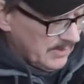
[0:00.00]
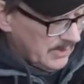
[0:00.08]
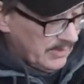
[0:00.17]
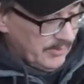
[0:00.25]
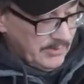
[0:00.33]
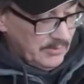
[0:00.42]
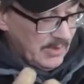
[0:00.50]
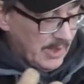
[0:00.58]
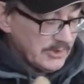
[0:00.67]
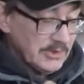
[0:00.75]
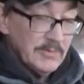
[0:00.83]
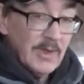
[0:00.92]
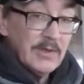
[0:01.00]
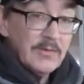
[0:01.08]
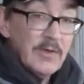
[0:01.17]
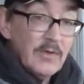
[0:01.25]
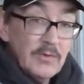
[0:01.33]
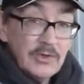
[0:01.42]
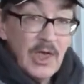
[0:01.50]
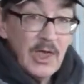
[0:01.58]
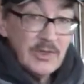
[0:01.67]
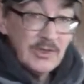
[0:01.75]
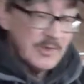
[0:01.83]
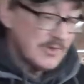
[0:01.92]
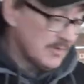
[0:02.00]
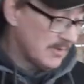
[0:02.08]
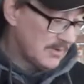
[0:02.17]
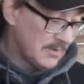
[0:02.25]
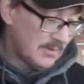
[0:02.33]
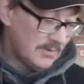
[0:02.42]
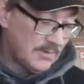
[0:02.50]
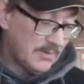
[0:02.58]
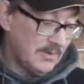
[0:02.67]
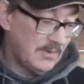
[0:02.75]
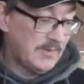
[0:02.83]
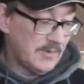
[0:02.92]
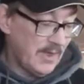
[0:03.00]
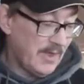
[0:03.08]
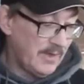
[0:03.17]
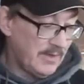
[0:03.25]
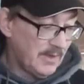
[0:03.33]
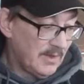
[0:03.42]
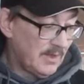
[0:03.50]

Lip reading: I would actually make 2 changes to the design.